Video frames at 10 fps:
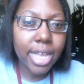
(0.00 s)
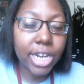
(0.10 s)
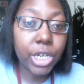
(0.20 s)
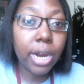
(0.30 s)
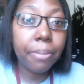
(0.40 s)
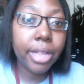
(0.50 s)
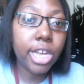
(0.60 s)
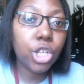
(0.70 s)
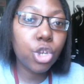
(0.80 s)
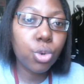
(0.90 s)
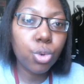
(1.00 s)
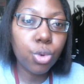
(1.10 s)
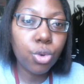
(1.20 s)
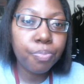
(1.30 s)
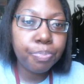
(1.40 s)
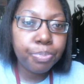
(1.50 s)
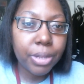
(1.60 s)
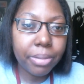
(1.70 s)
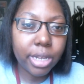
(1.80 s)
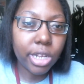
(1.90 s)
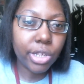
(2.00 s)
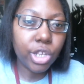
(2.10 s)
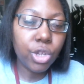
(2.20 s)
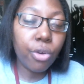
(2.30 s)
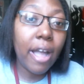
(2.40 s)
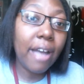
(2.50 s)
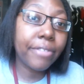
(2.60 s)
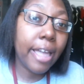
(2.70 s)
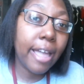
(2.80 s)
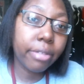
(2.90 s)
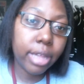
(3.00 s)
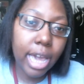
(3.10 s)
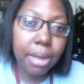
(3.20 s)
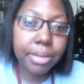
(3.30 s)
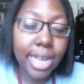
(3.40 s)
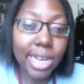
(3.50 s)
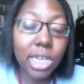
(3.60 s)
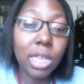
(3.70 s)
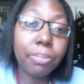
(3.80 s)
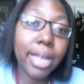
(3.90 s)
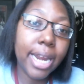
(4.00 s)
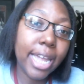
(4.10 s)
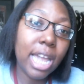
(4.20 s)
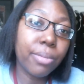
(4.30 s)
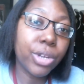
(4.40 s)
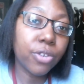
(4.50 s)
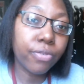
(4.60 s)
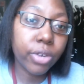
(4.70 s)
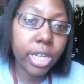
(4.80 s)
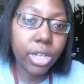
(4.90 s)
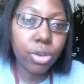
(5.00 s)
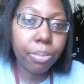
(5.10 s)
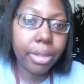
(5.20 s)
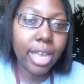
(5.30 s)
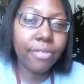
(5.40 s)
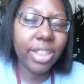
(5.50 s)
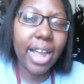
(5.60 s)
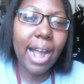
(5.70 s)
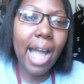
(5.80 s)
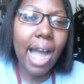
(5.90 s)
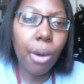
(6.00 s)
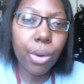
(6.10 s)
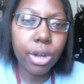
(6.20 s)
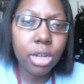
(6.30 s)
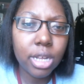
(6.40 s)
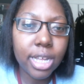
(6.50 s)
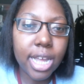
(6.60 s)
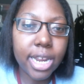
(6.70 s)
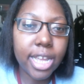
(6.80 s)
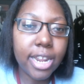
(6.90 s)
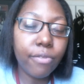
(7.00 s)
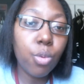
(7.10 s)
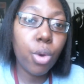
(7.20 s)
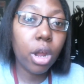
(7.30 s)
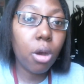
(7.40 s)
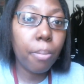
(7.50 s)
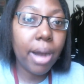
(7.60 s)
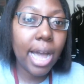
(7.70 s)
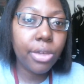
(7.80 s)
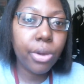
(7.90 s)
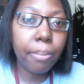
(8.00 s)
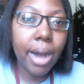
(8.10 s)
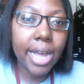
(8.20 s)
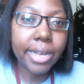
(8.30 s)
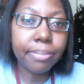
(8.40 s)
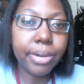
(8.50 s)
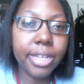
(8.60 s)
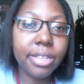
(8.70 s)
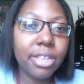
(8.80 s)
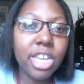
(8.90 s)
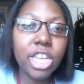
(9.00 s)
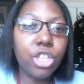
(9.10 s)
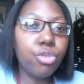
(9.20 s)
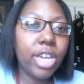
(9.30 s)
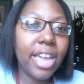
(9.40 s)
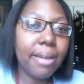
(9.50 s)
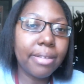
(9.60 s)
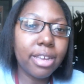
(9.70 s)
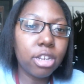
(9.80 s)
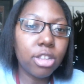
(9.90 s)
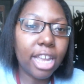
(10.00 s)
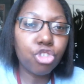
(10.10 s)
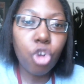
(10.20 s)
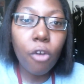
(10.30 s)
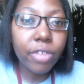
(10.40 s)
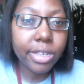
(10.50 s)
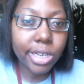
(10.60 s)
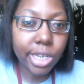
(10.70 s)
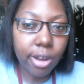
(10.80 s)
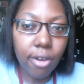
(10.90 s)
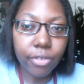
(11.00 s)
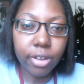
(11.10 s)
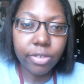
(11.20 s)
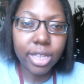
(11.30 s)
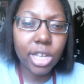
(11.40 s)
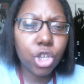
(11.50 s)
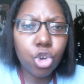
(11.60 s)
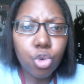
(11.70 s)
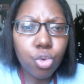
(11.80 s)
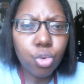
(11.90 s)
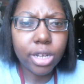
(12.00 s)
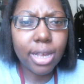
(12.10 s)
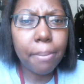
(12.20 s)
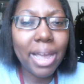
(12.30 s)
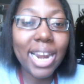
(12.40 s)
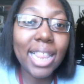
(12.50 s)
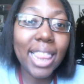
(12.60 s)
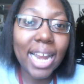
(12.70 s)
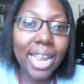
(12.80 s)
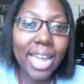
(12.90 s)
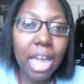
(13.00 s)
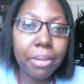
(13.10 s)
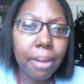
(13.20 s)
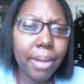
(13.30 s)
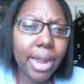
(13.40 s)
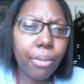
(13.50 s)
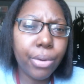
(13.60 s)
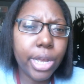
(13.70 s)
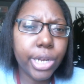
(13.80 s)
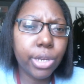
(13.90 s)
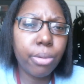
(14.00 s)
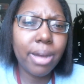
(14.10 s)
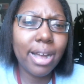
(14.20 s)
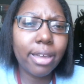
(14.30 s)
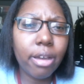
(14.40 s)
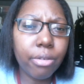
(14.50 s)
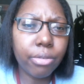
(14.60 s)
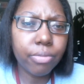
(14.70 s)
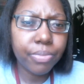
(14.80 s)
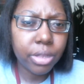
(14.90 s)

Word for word: Like share play is cool because you don't have to have the game to actually play the game with your friend. You can play it for like an hour, and then if you want to go buy, it, you can buy it. But you can't get like trophies and shit off of it. That's cool because I may not like the game and I may not want that shit on my account